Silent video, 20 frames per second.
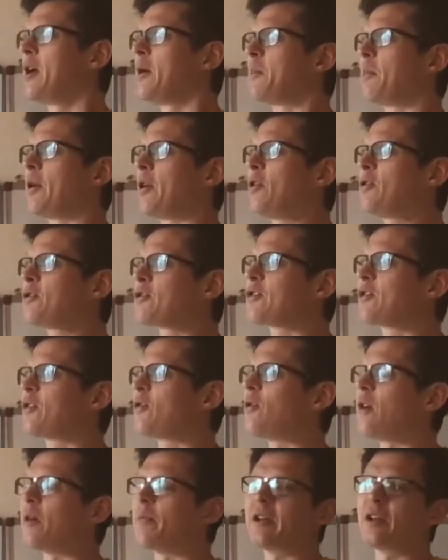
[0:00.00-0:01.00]
But
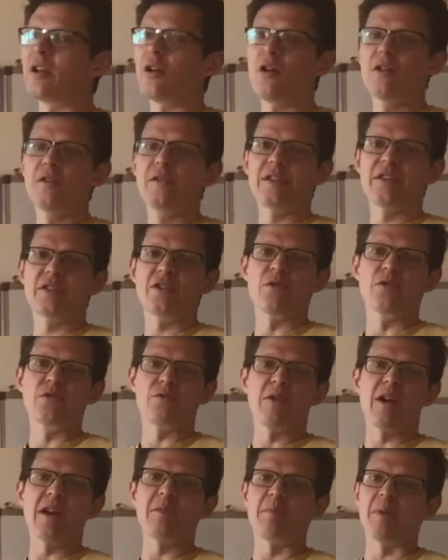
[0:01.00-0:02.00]
also, I mean, all of this goes
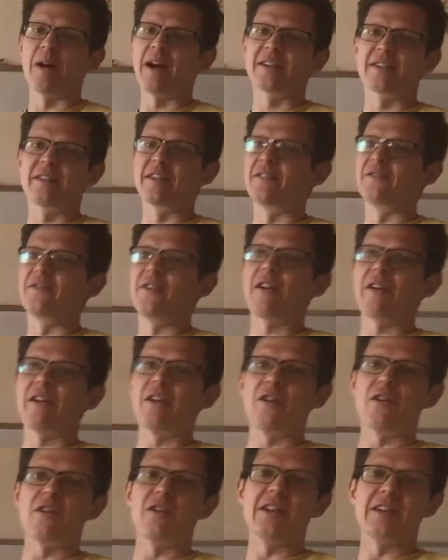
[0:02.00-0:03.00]
right back to the
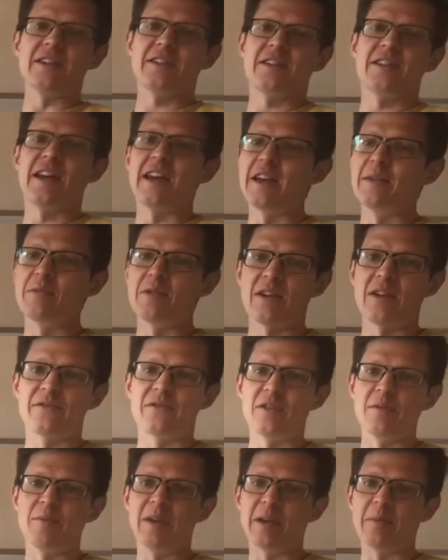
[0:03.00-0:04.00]
very earliest times after
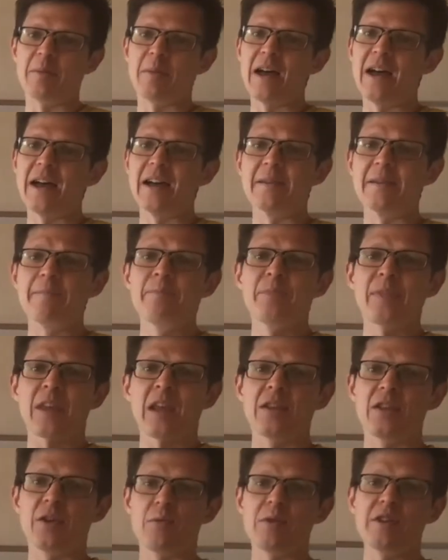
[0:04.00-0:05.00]
the Big Bang.
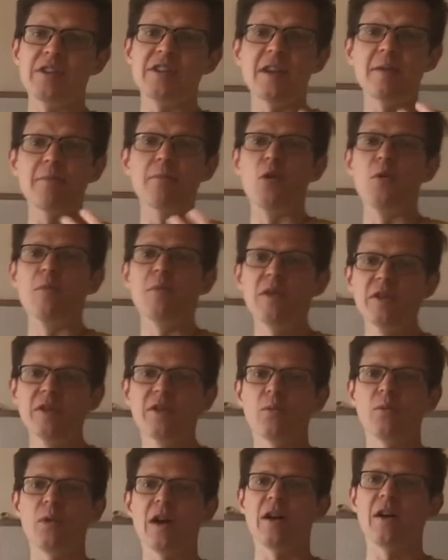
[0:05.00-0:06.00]
There was a moment
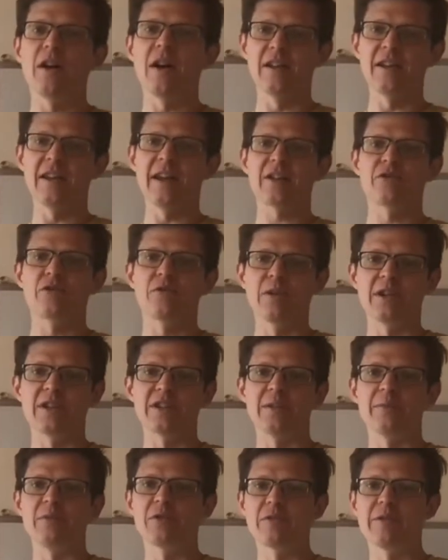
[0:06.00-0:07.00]
where electroweak
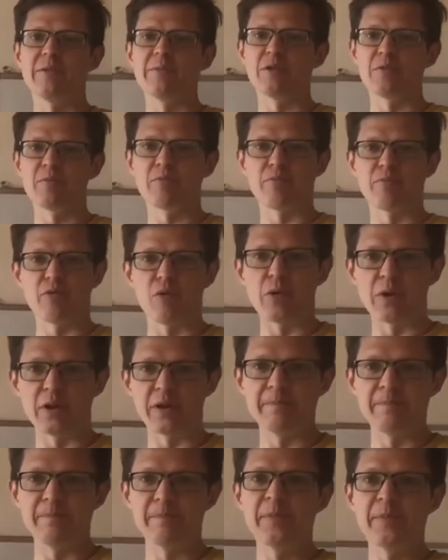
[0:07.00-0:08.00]
symmetry was
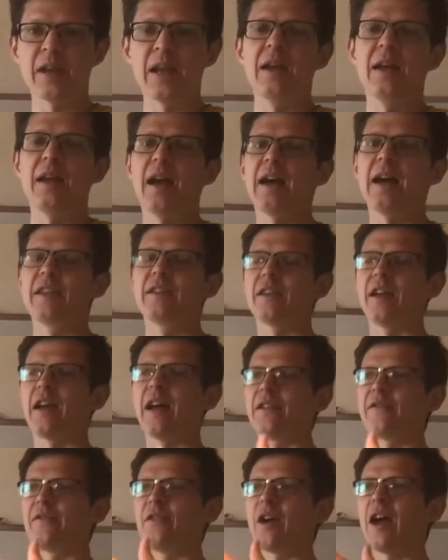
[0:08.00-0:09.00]
broken.
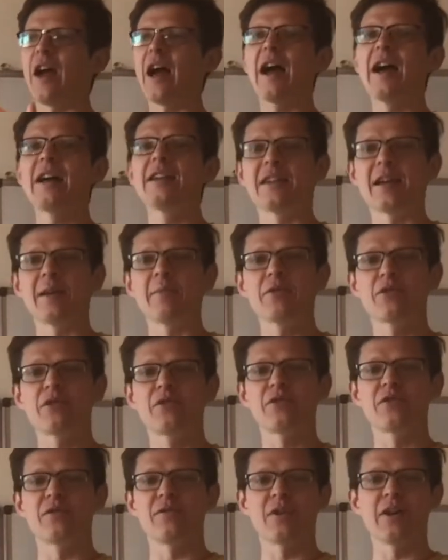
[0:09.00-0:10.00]
At very high
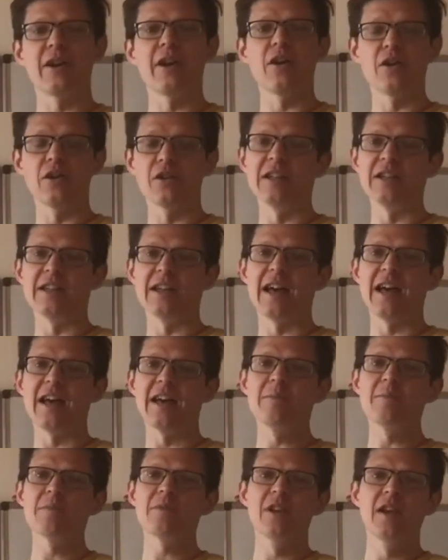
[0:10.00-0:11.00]
temperatures, at very early
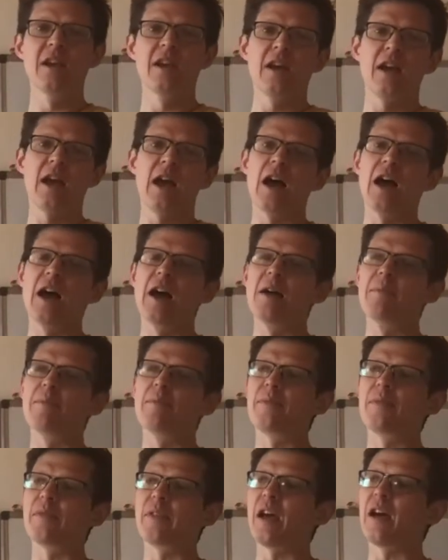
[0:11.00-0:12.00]
times,
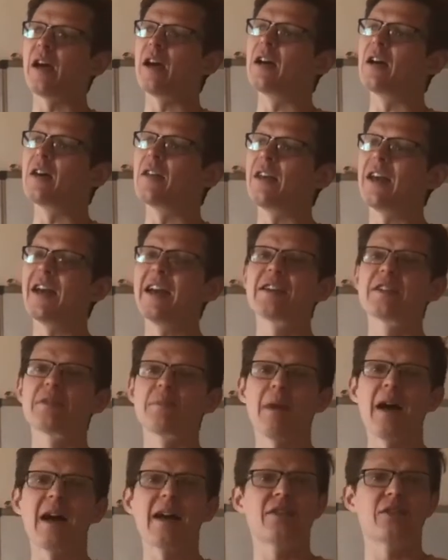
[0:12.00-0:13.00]
the Higgs
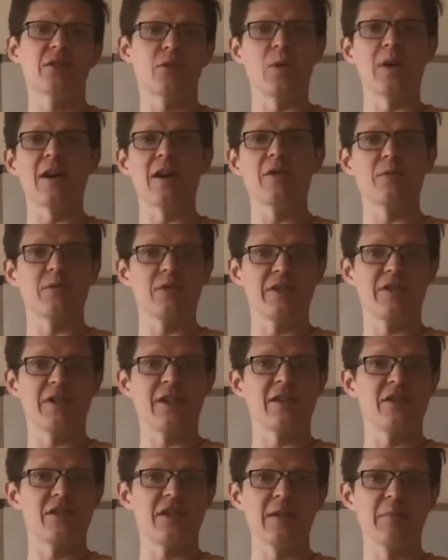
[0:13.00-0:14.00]
mass squared was
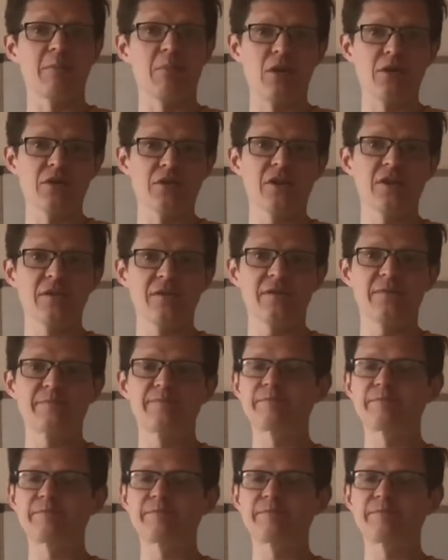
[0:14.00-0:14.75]
essentially positive.